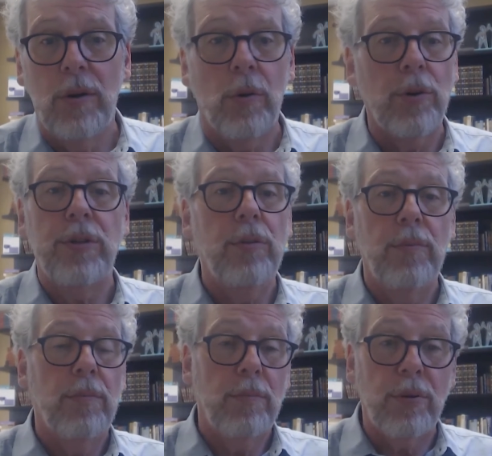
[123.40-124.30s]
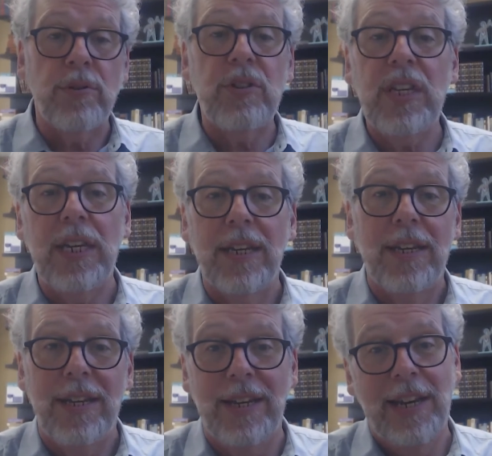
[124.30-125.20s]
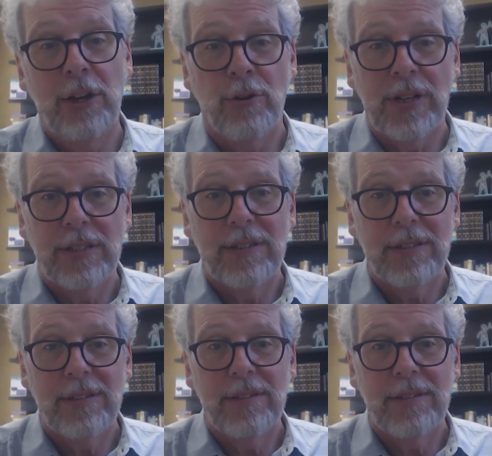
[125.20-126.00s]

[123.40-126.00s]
or to proceed in ignorance.